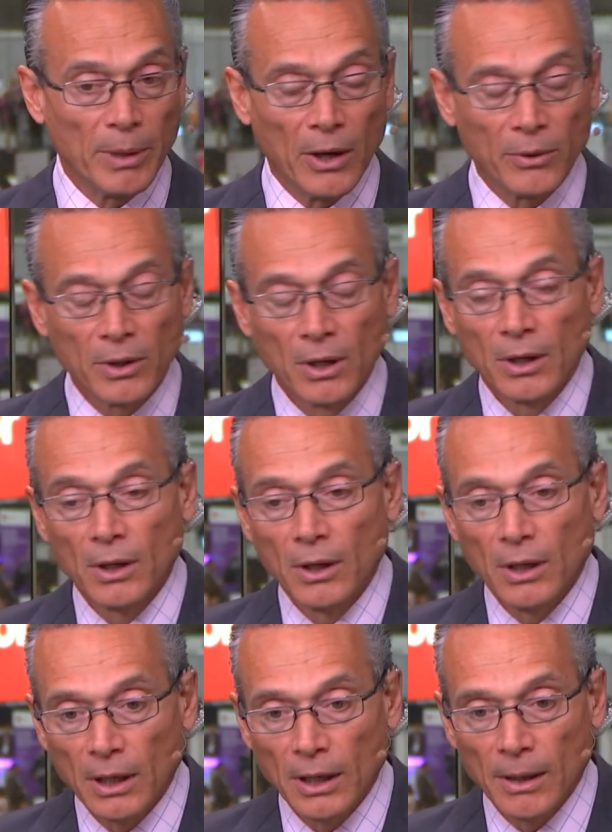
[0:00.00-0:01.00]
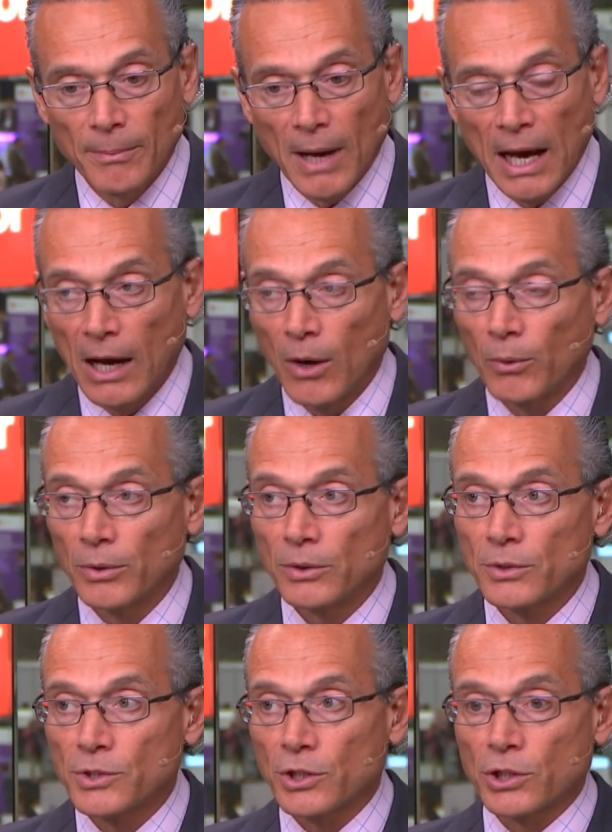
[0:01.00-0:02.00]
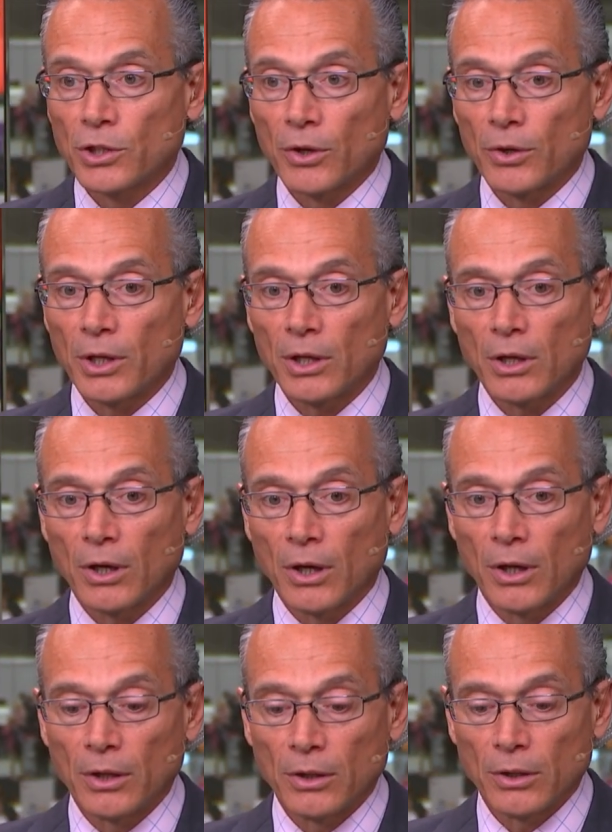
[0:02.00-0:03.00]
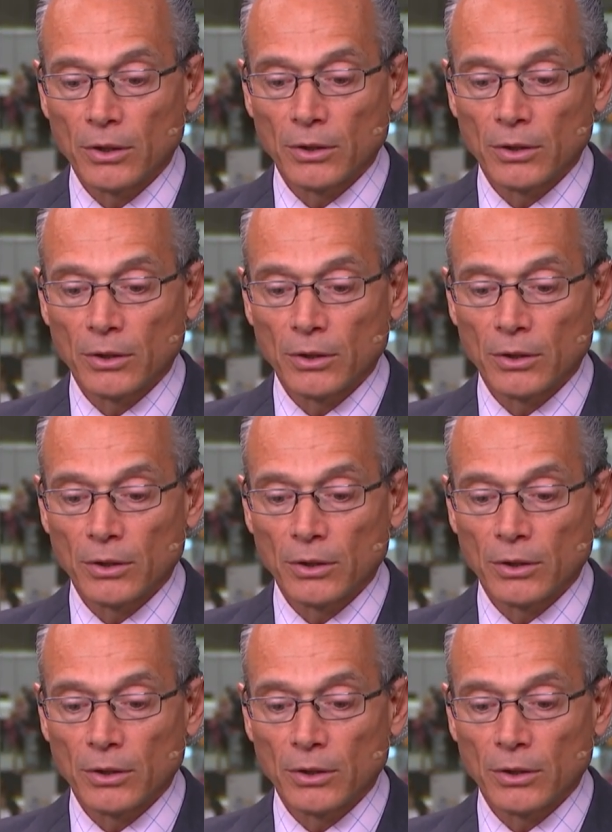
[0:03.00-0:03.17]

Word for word: about um, how security on